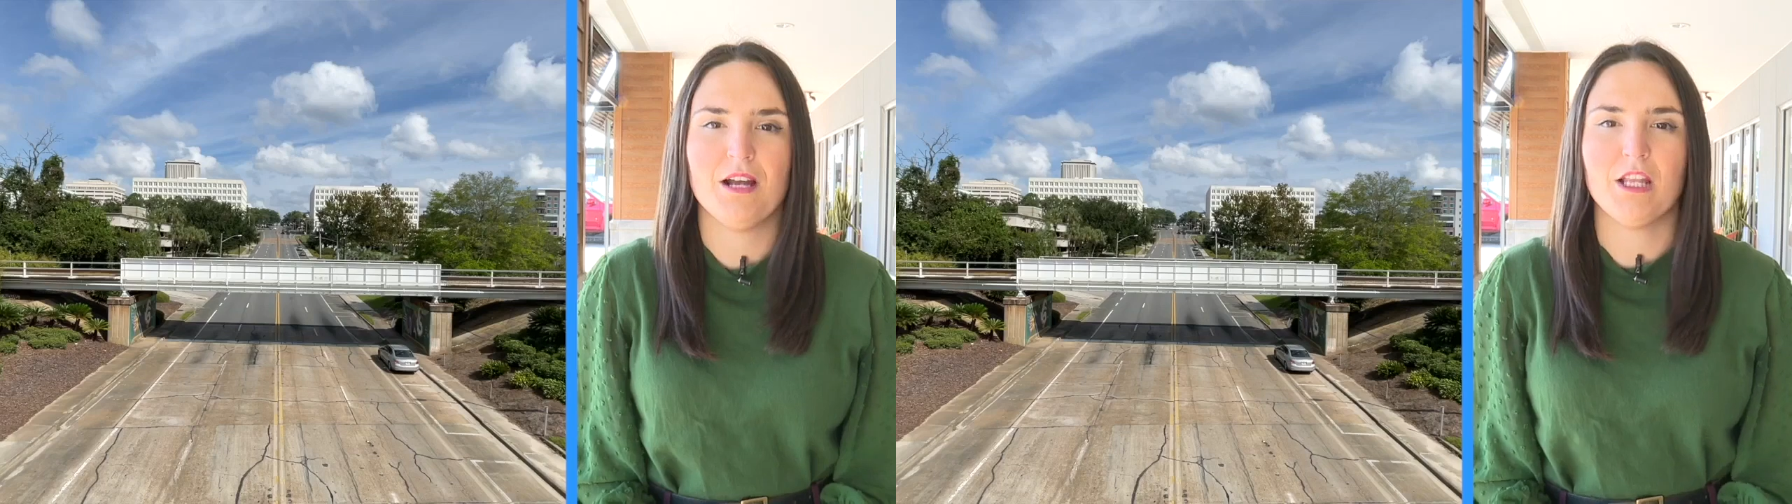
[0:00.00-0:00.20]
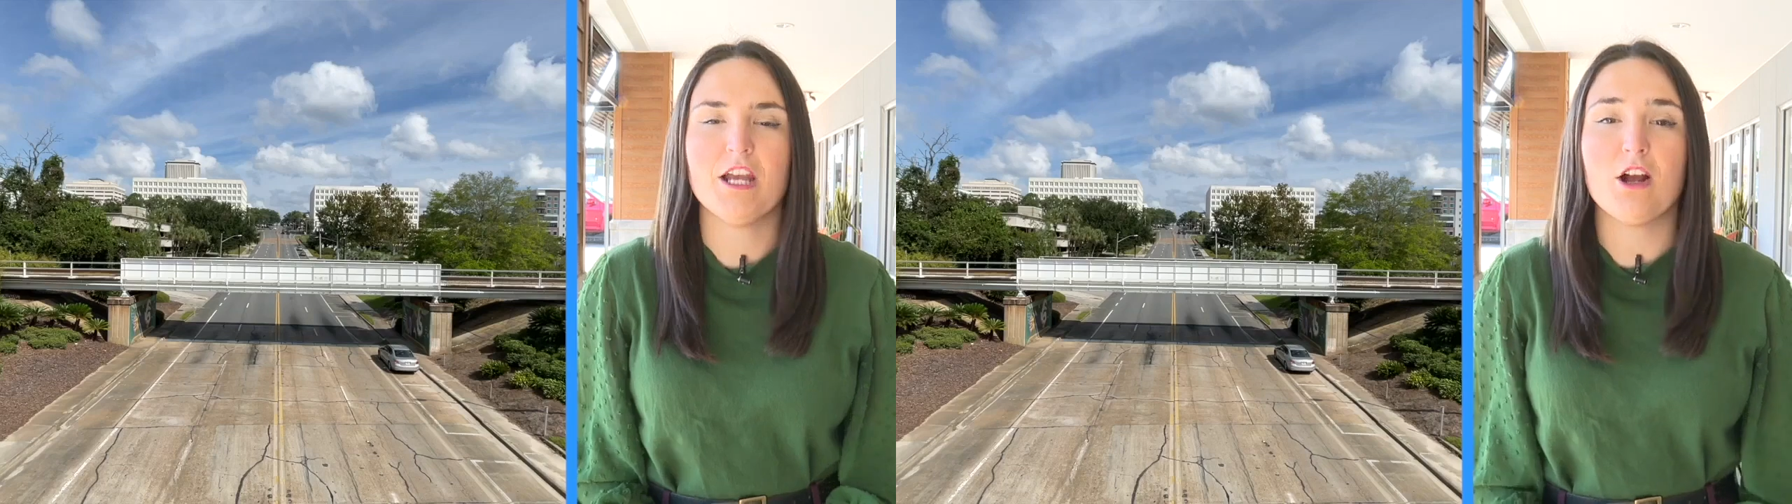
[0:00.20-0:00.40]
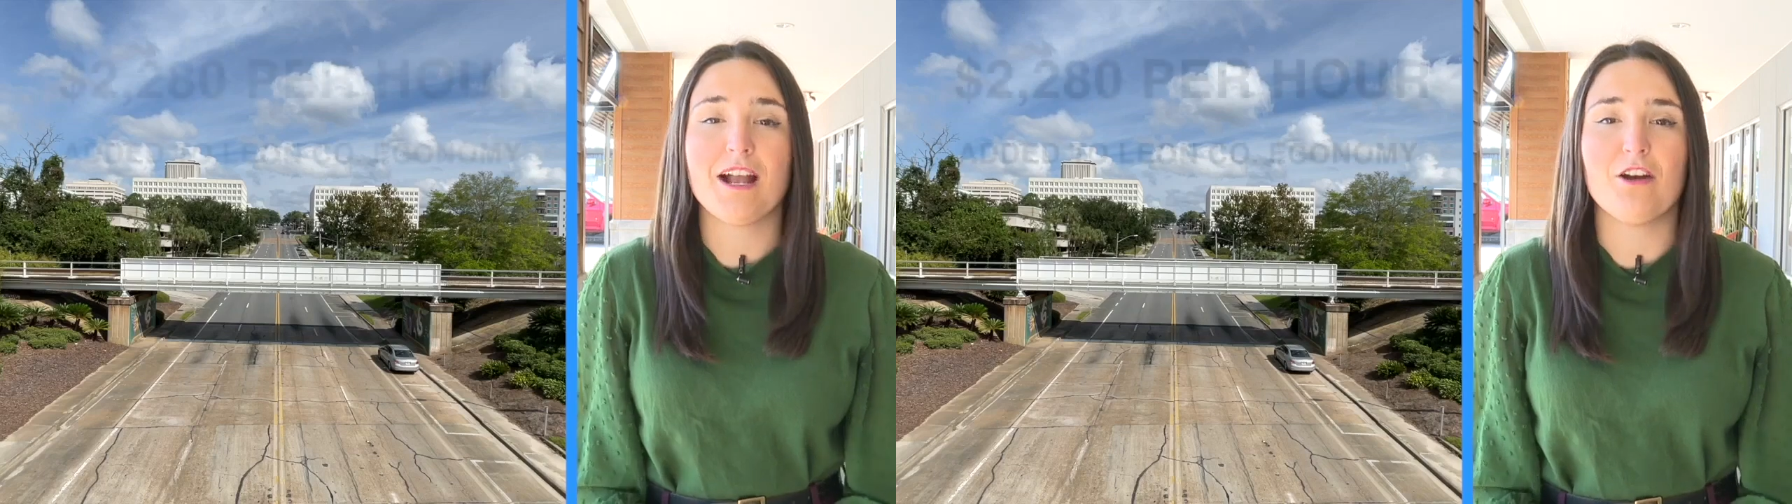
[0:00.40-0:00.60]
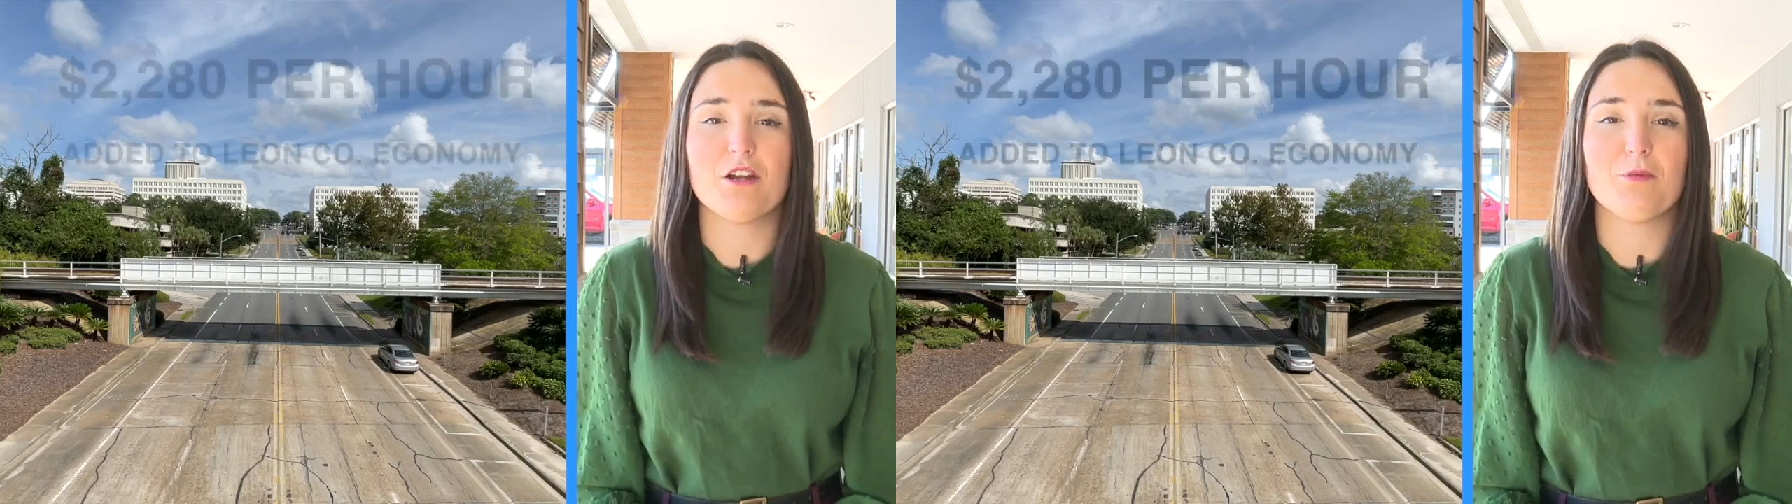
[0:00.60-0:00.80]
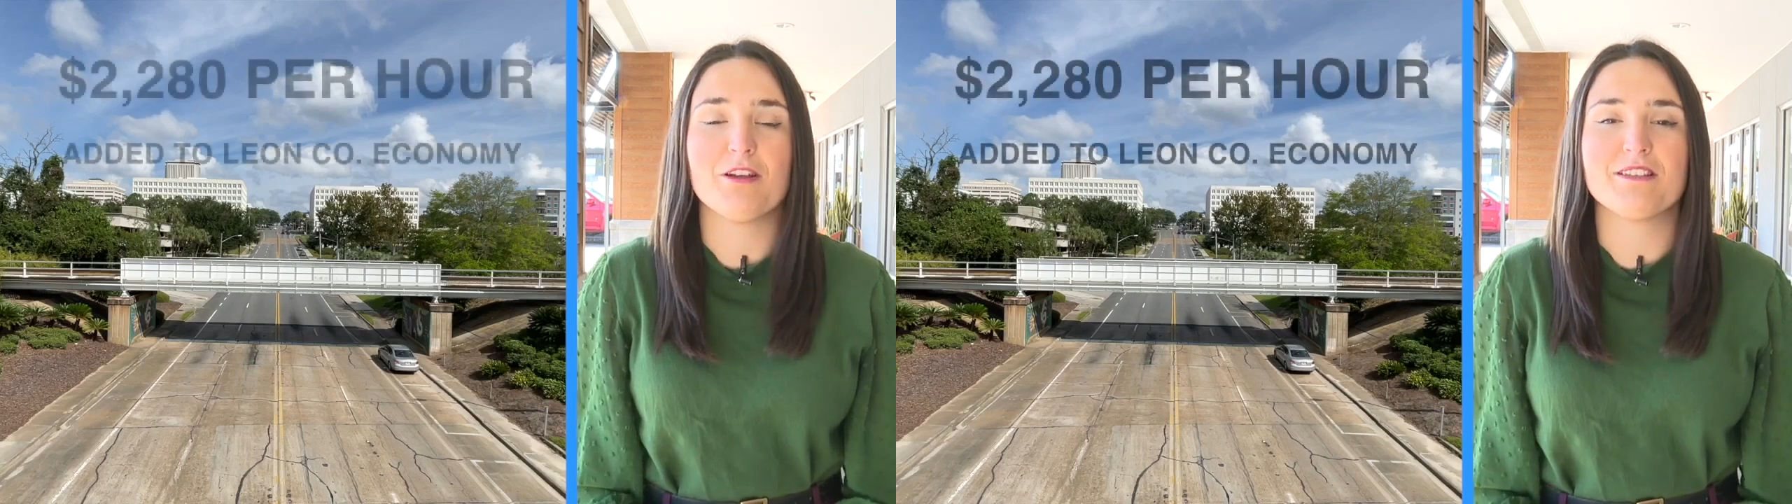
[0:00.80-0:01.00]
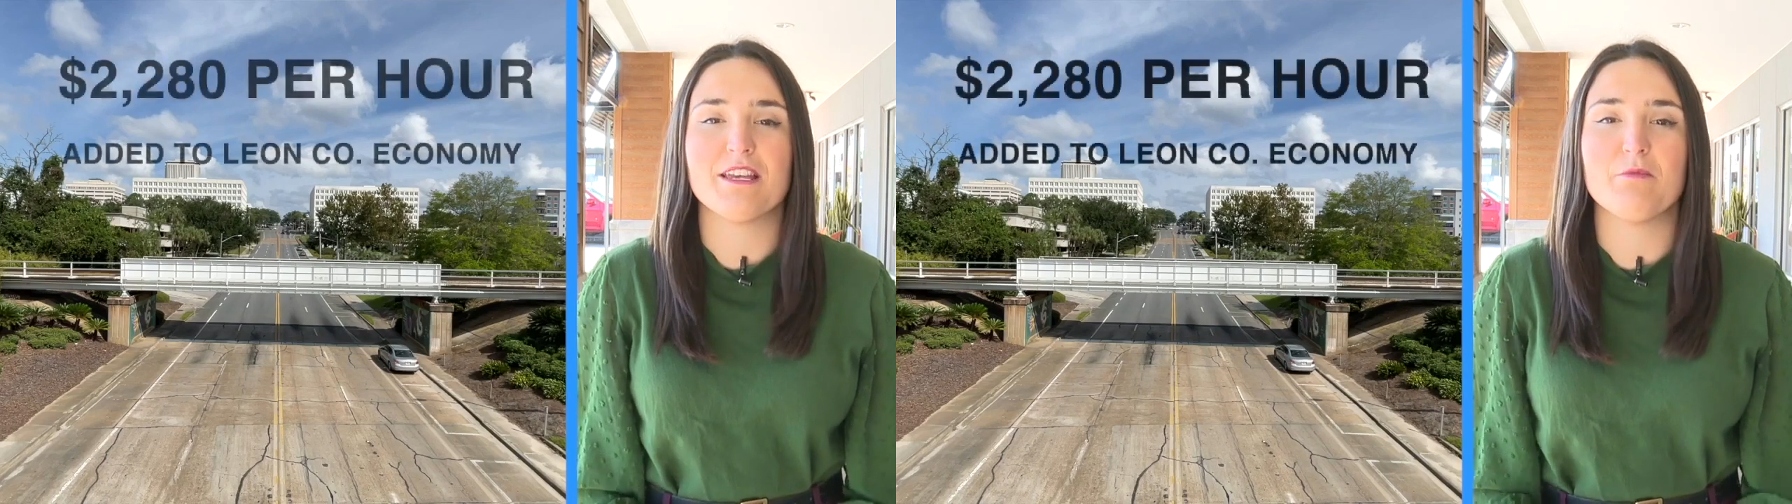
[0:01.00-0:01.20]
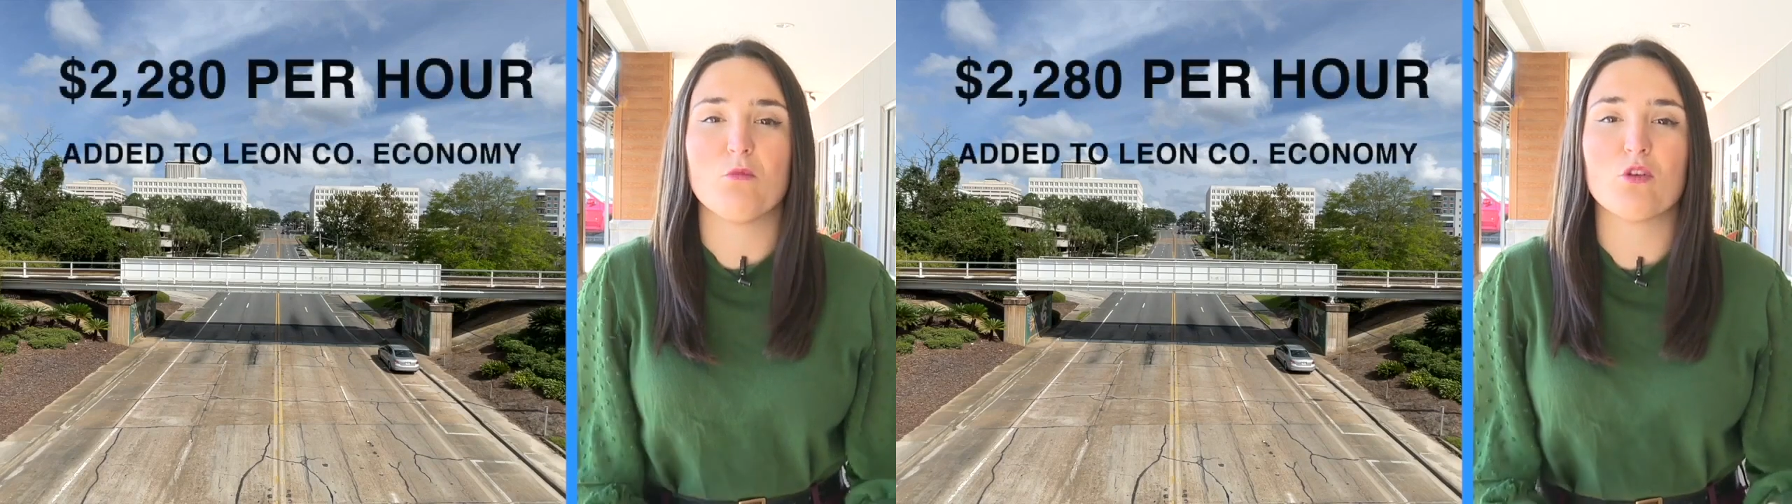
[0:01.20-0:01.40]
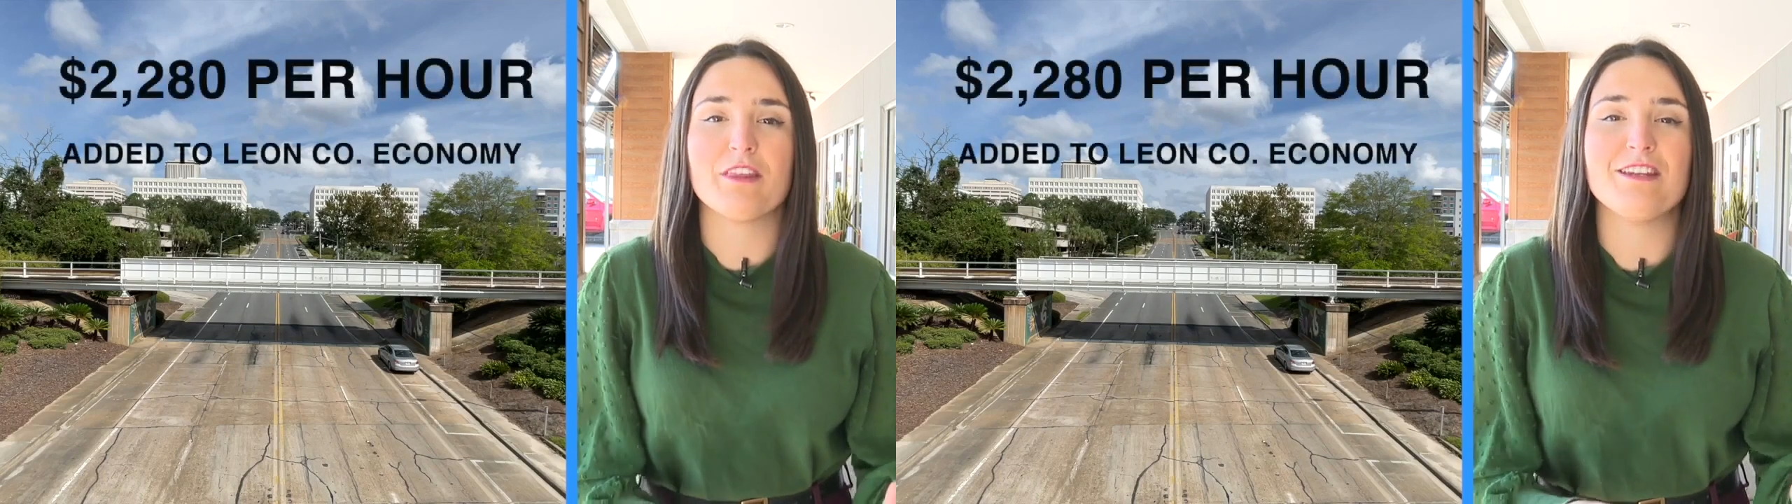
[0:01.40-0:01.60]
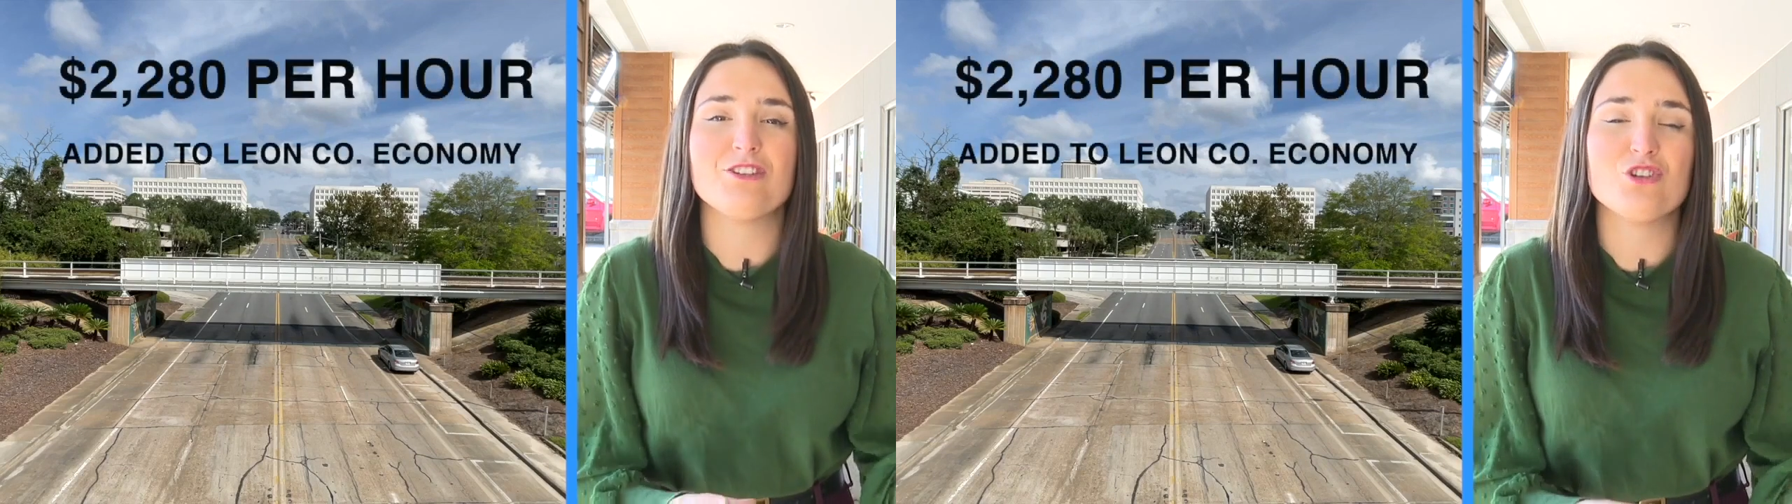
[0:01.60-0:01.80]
Leon County brings in more than